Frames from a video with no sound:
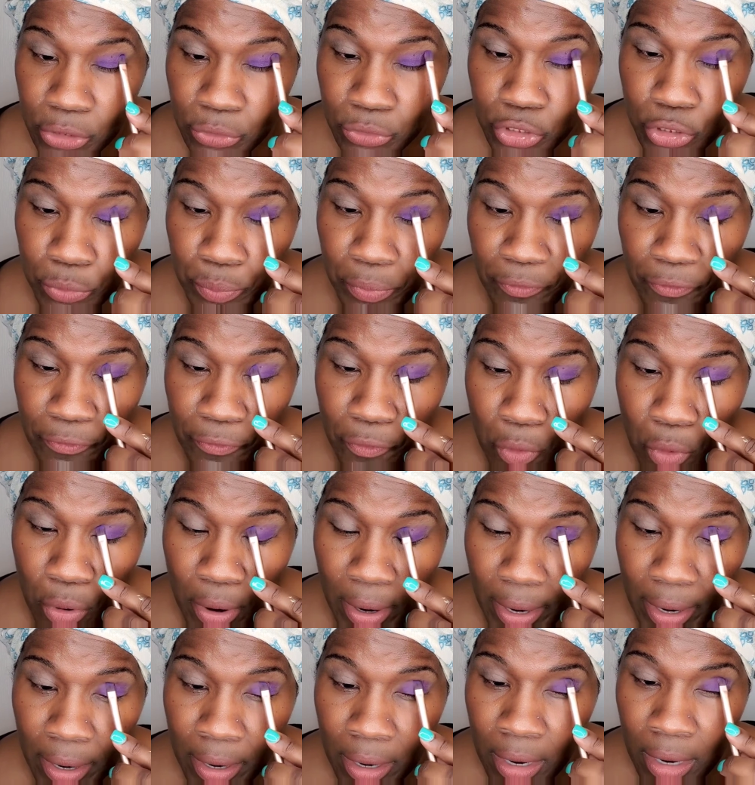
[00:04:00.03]
told you
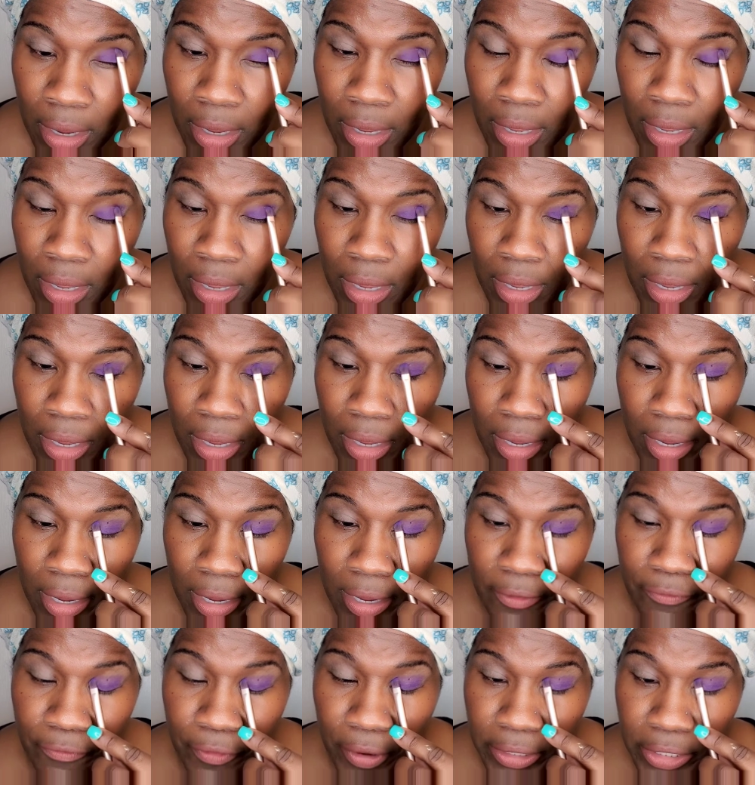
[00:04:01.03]
before,
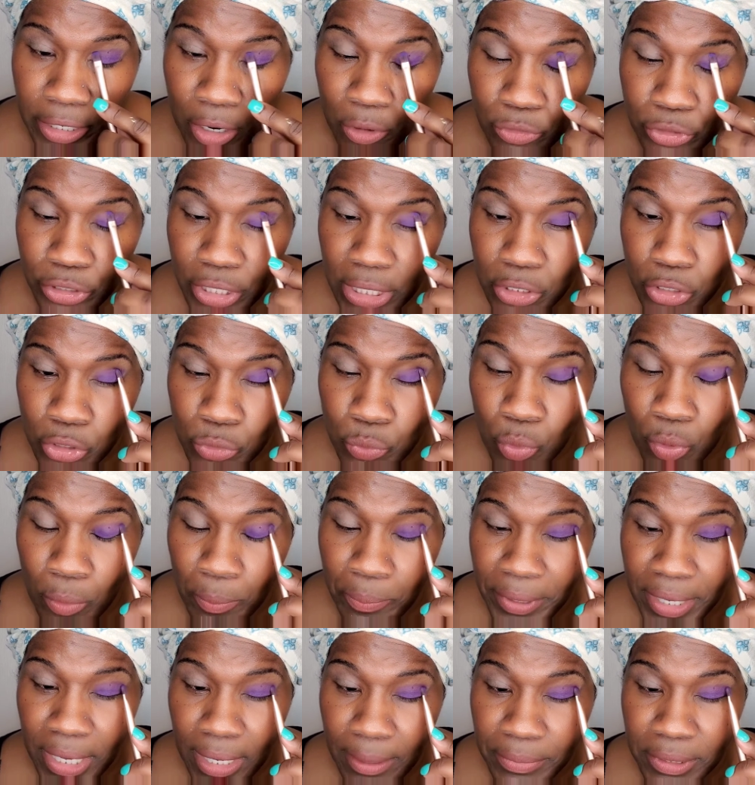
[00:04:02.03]
if I don't, then you
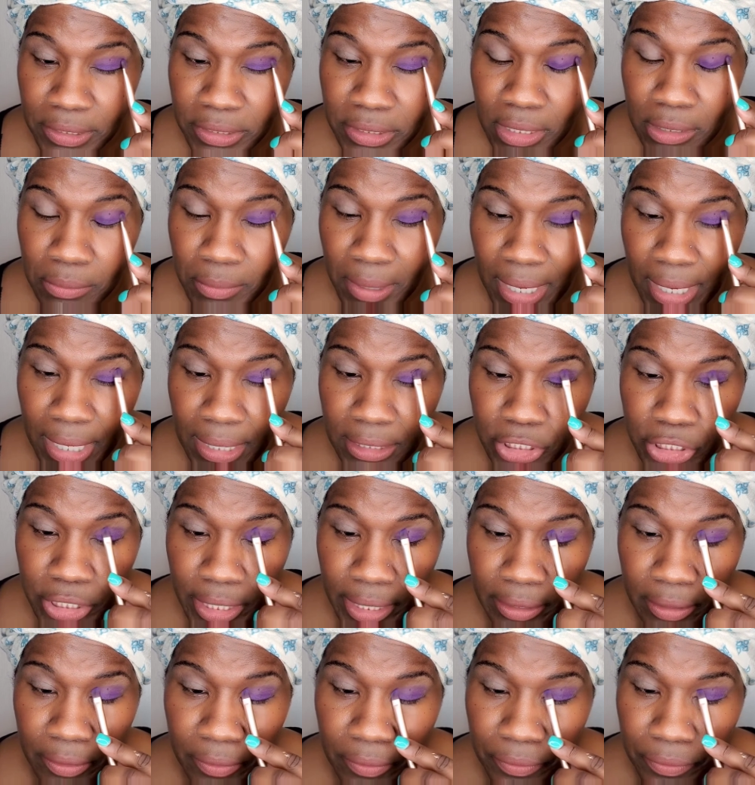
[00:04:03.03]
won't be able to see my eyeshadow.